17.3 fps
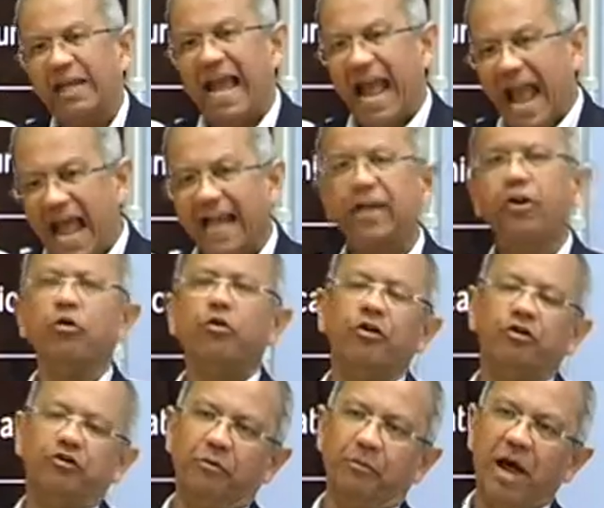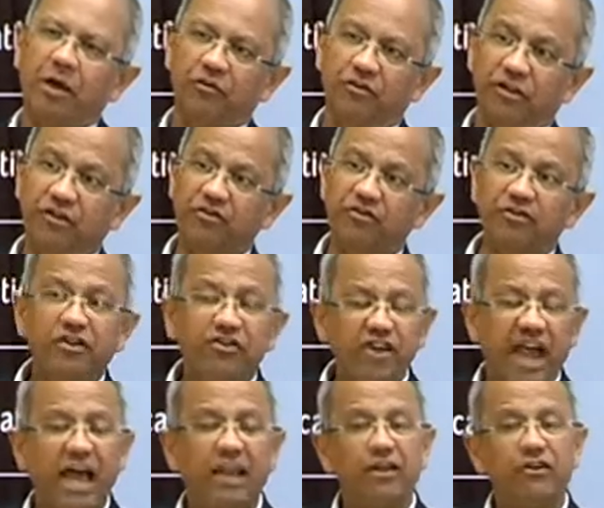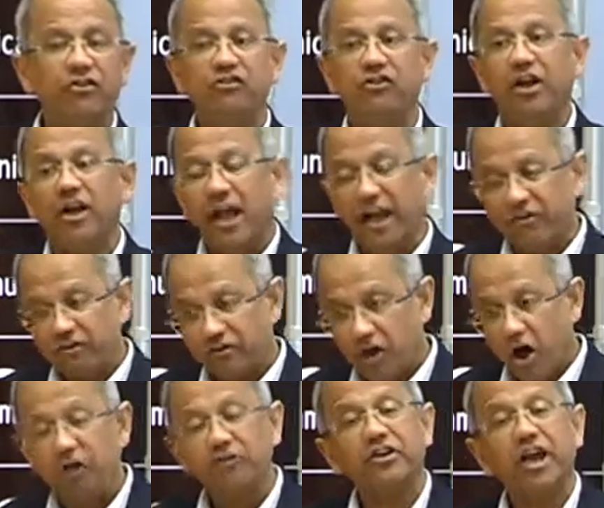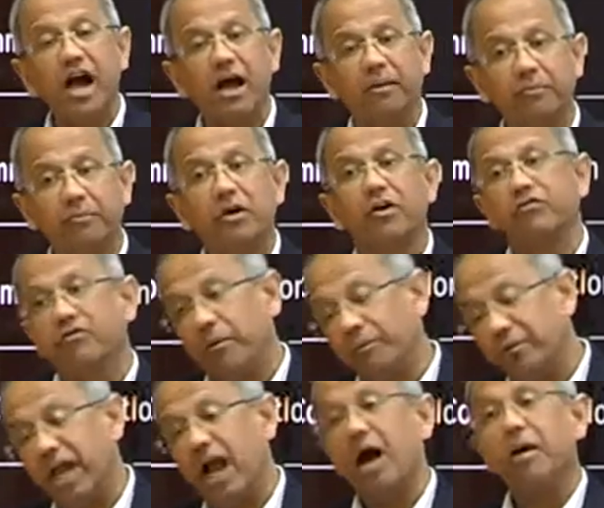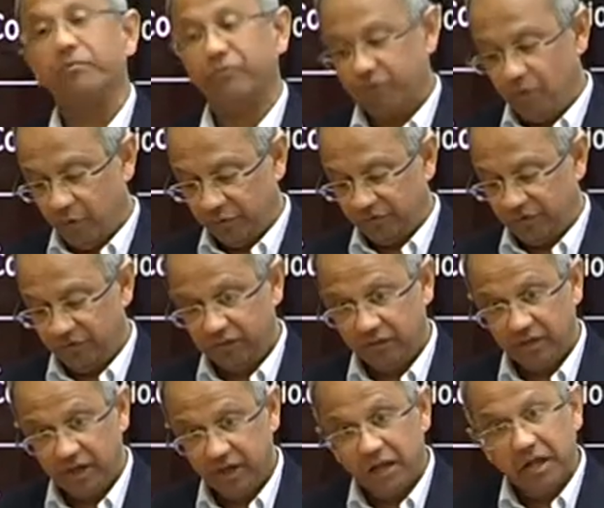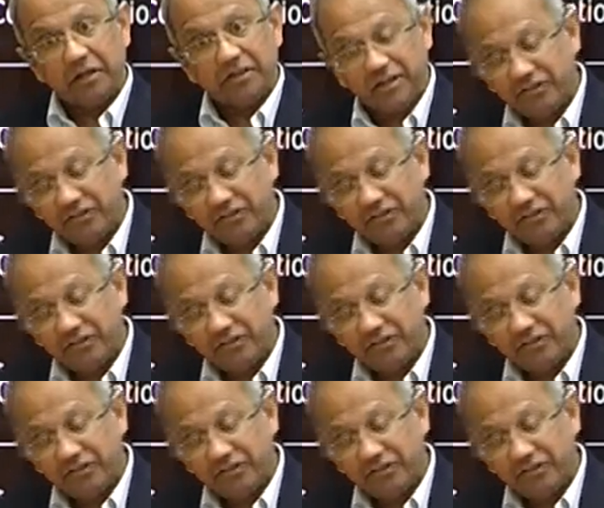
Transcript: accurate about this, the challenge has not come from the armed forces. The